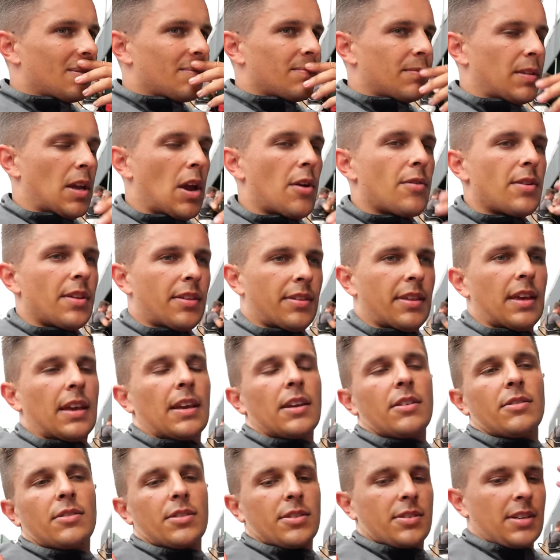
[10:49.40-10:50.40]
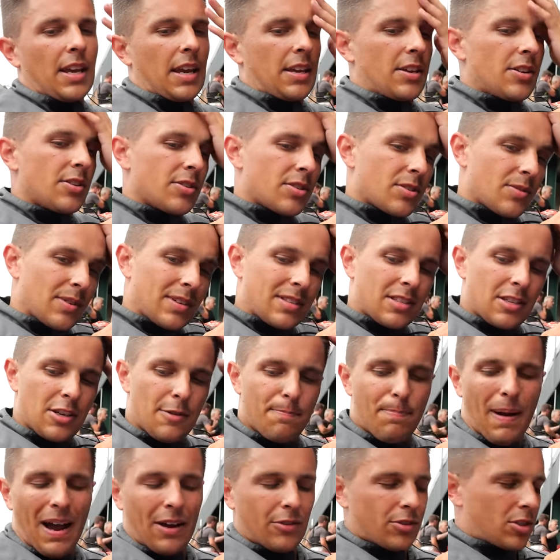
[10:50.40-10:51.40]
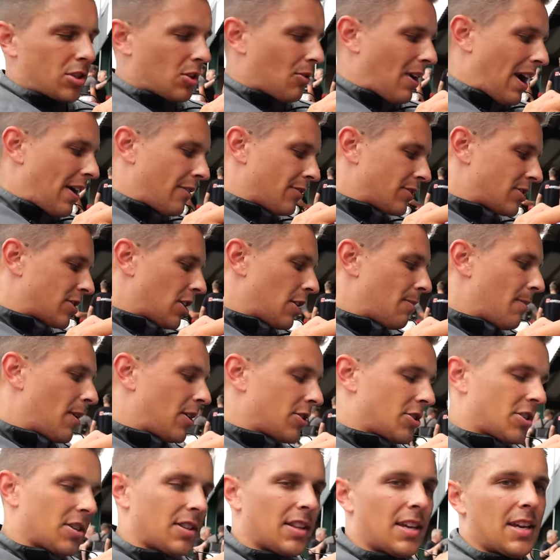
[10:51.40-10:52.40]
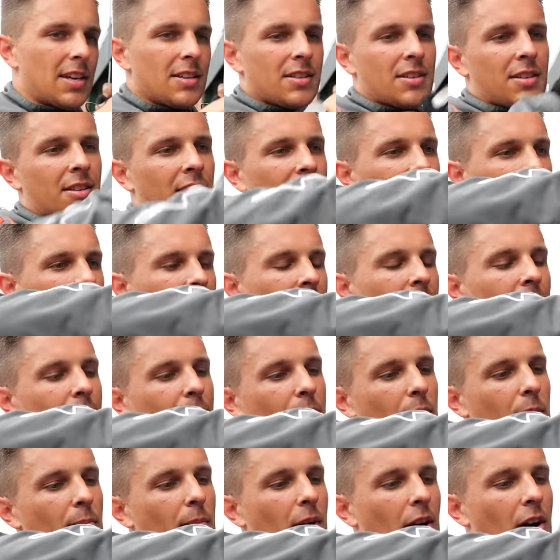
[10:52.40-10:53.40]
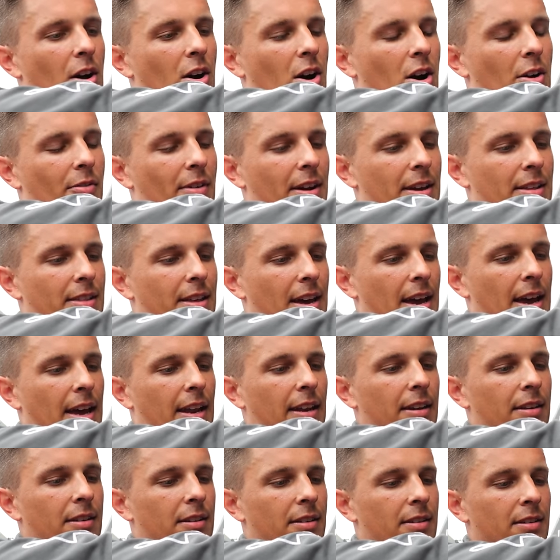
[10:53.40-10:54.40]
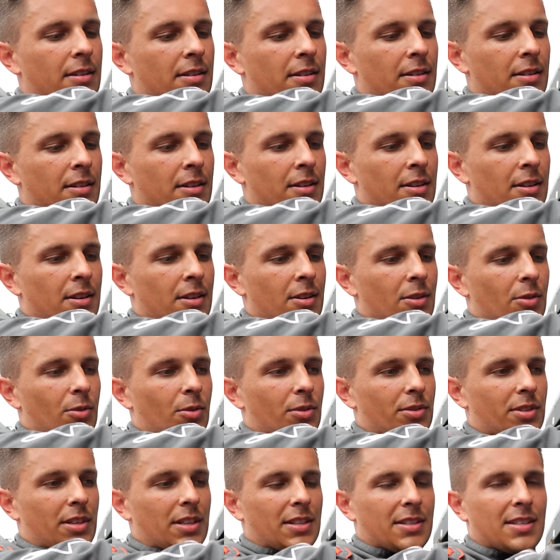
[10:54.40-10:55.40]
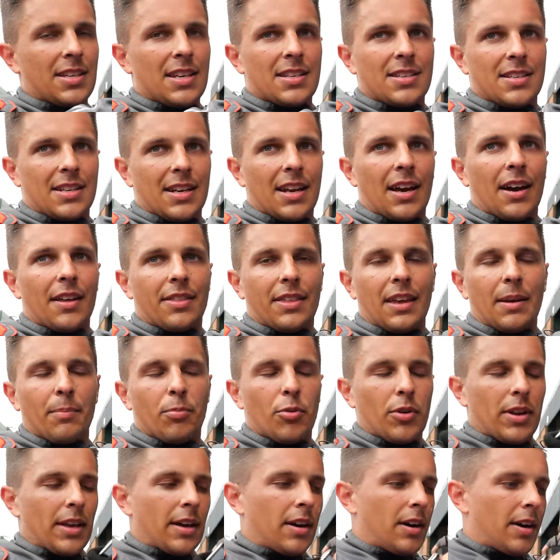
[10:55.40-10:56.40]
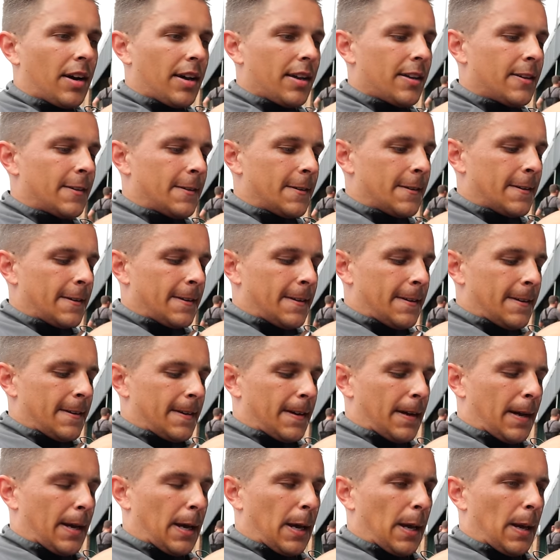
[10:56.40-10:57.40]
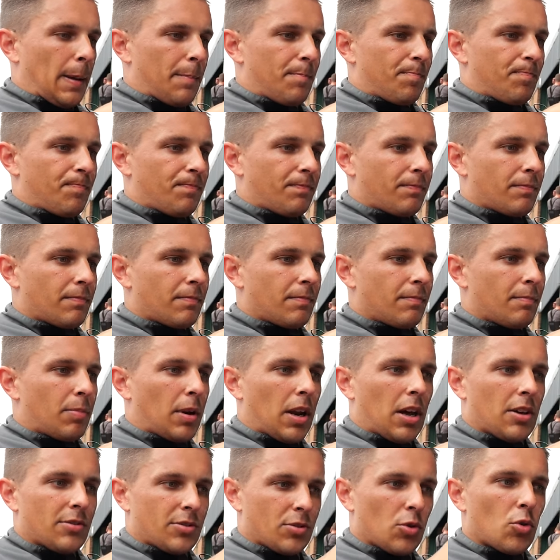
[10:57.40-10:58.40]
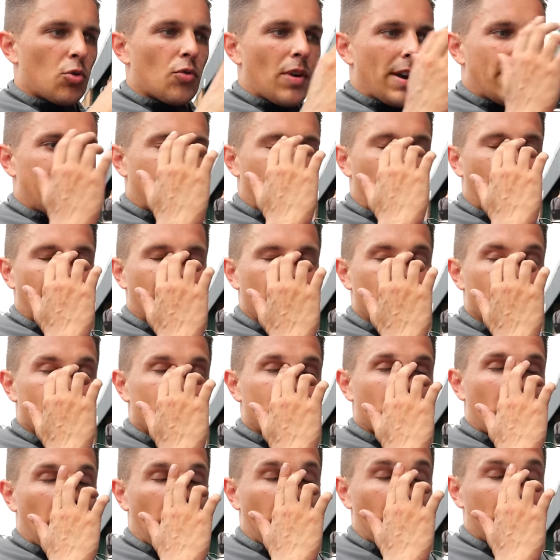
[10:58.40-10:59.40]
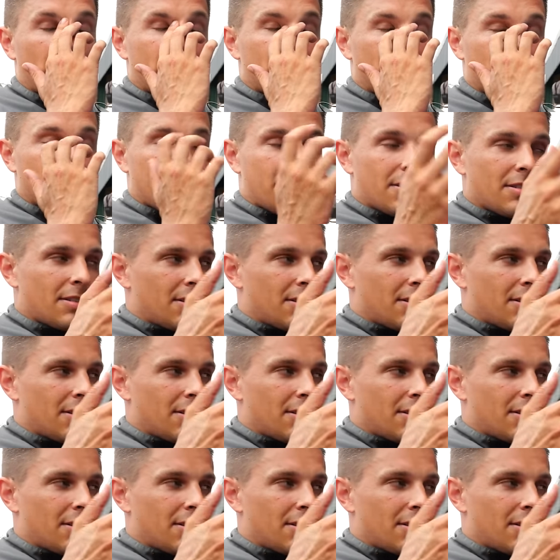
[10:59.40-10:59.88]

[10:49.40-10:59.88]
the only thing you just get used to is you bounce around so much in these. But my heart rate then was consistently, I think, pretty high. But I was already getting used to it, which is